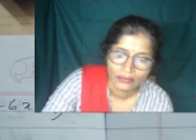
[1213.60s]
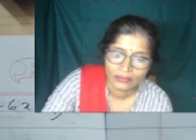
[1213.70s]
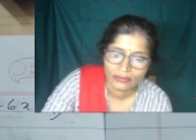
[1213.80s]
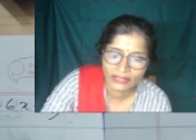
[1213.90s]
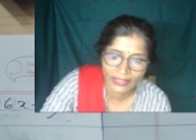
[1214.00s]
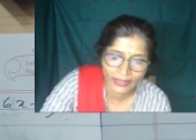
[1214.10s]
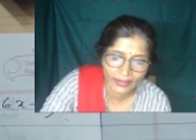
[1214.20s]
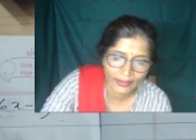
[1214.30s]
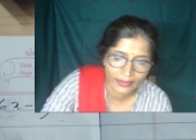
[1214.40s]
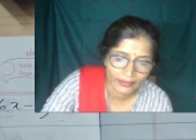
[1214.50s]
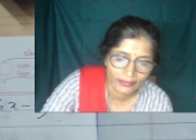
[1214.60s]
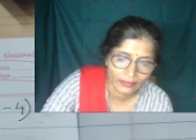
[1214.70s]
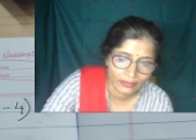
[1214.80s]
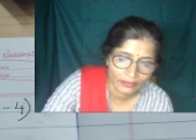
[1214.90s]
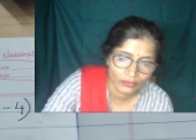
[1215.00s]
Then
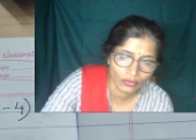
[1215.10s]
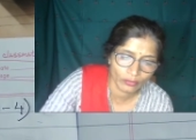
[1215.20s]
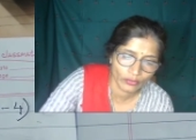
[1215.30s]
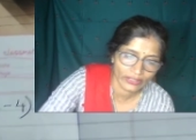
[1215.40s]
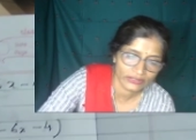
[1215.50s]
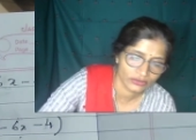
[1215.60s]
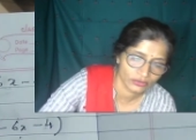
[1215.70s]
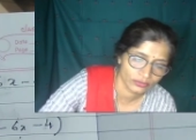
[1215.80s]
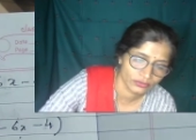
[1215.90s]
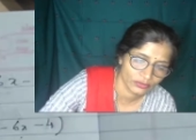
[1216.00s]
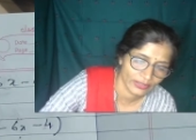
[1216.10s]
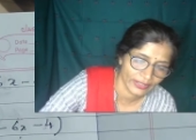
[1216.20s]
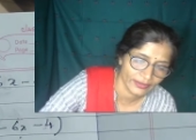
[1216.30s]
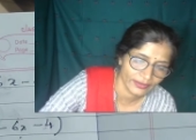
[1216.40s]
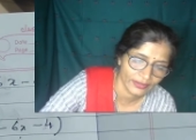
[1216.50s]
no more x cube. So write
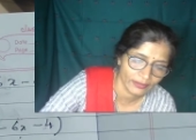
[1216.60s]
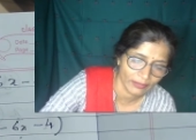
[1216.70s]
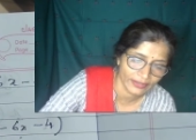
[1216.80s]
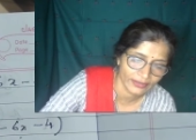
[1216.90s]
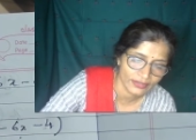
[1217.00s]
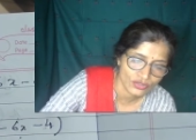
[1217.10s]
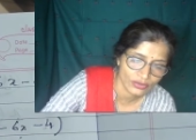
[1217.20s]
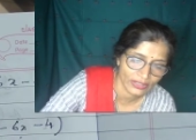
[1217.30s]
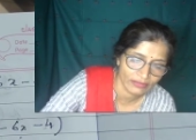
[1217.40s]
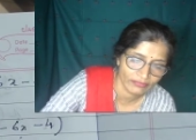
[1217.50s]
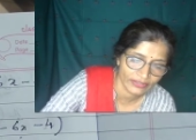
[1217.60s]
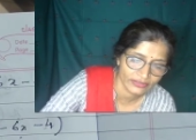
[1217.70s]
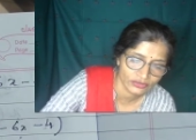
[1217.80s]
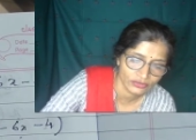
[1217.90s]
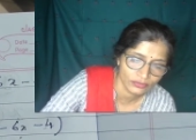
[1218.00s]
here minus 12x
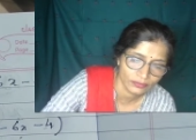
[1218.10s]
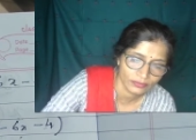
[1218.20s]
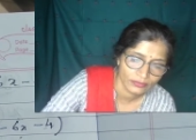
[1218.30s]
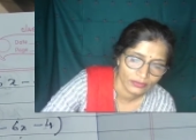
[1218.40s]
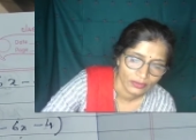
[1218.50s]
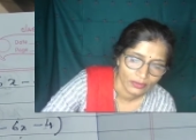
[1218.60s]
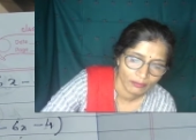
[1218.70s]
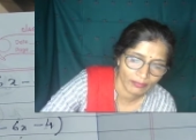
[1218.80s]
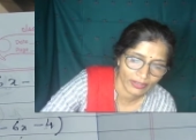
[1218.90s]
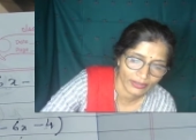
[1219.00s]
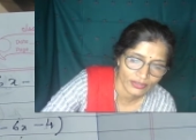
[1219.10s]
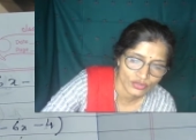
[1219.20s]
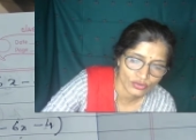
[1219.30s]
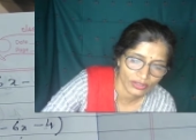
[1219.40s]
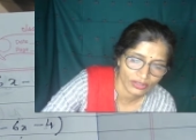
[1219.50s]
cube minus
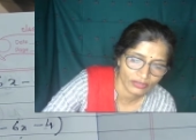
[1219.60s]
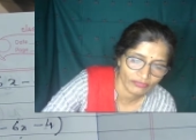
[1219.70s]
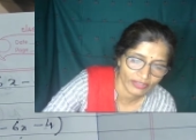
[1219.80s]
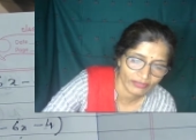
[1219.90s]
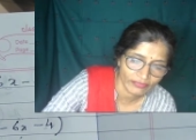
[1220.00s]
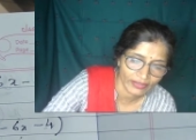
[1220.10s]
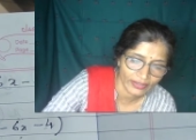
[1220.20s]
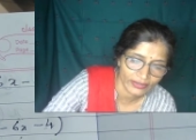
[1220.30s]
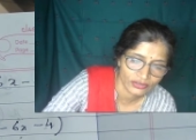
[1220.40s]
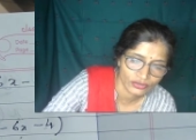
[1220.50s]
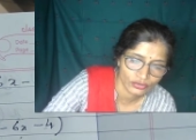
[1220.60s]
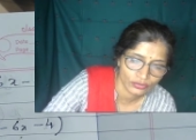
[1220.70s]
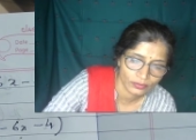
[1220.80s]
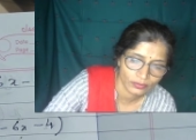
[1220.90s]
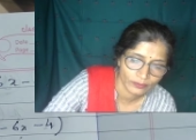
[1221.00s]
25x cube.
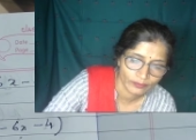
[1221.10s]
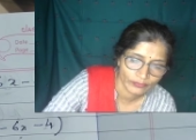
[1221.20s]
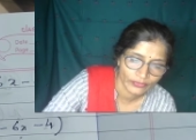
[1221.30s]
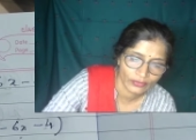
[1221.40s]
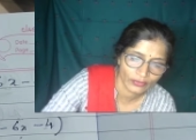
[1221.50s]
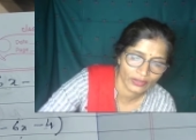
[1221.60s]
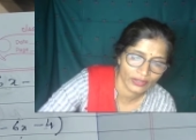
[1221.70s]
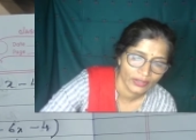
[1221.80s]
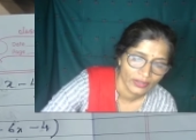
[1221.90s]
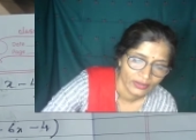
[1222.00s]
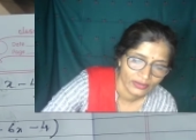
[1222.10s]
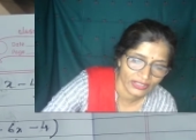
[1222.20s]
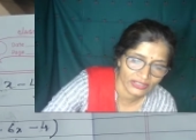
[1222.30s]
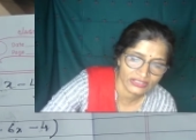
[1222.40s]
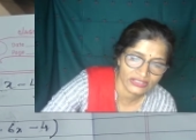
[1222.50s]
Okay. Then
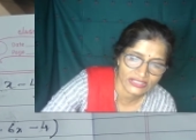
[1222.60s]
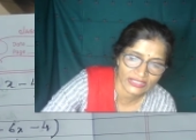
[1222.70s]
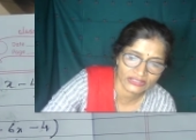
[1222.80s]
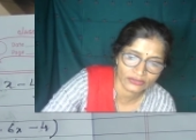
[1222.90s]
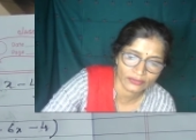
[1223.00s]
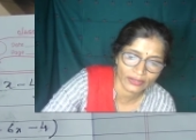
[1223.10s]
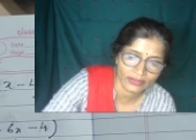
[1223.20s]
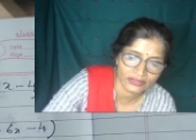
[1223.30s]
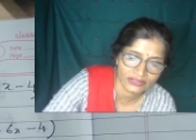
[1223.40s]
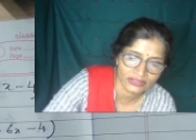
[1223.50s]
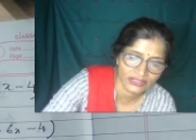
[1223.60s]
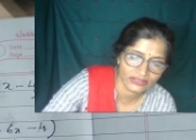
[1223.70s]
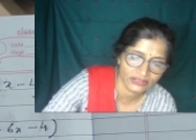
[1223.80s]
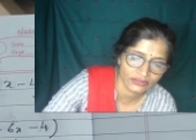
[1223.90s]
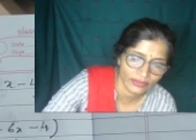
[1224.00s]
this is x square, this is x
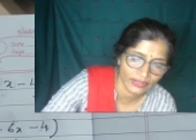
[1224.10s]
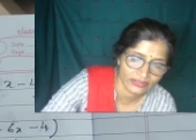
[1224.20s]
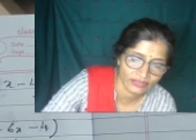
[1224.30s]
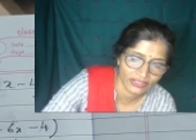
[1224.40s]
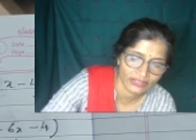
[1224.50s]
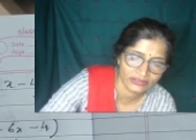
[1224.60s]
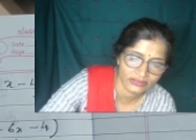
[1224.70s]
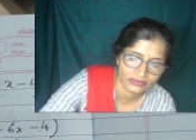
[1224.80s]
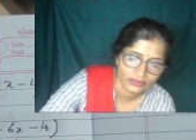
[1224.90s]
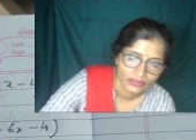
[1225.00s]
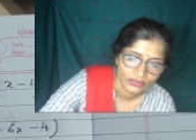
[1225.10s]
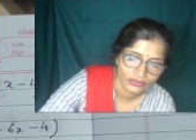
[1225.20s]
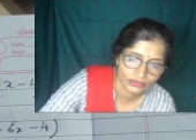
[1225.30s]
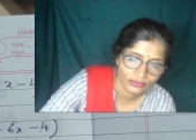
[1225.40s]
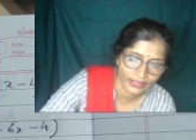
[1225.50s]
square as well as this.
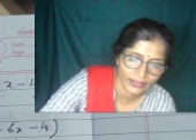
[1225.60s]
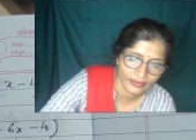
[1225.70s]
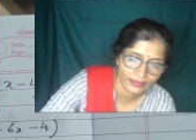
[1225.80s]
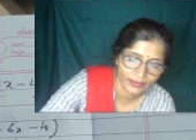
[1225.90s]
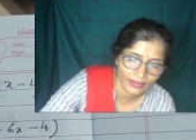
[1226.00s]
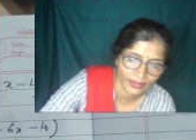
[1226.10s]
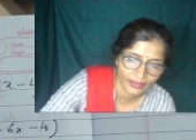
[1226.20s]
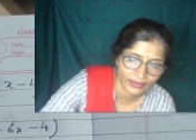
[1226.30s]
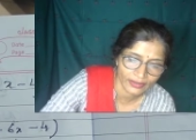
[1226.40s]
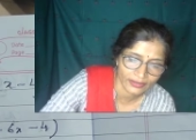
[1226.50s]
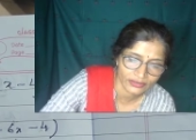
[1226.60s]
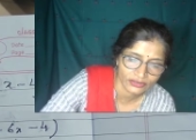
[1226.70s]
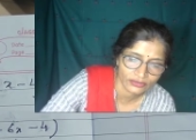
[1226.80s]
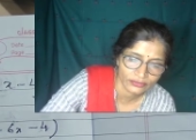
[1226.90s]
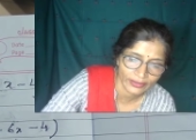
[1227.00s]
So write here 8x
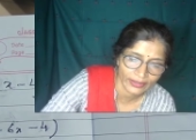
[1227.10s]
square